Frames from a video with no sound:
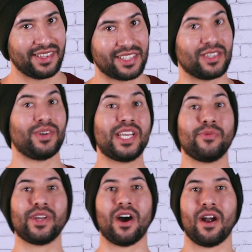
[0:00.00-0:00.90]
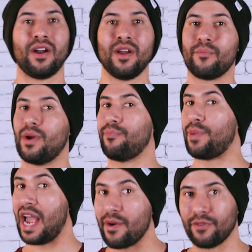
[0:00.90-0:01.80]
so here we are,
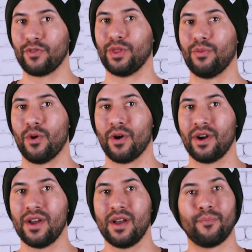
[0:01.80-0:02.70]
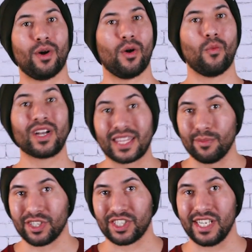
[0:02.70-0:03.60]
preparing for the war, but what the
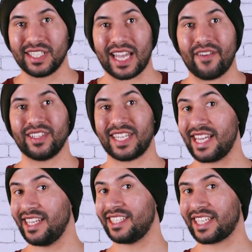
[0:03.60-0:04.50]
machines haven't taken into